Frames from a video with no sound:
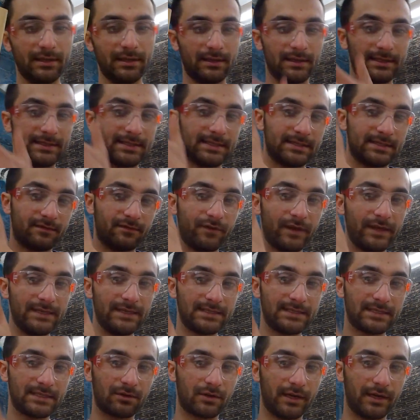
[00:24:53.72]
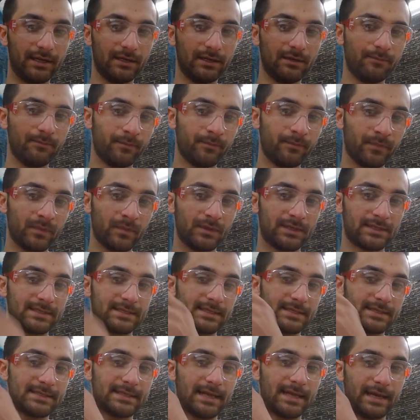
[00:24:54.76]
this is face grain, this
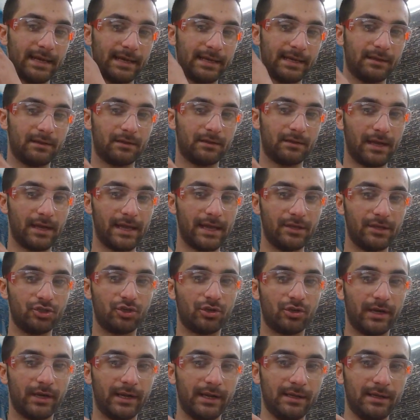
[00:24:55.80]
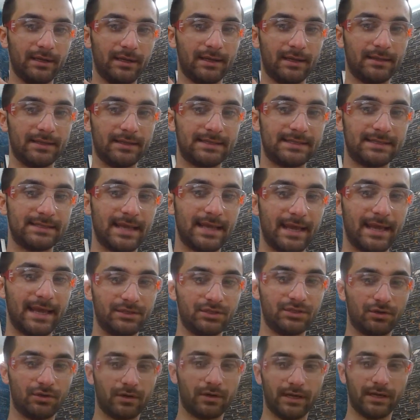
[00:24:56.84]
is side or edge grain, and this is
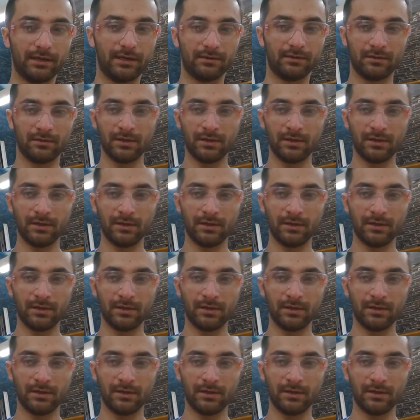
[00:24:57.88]
end grain.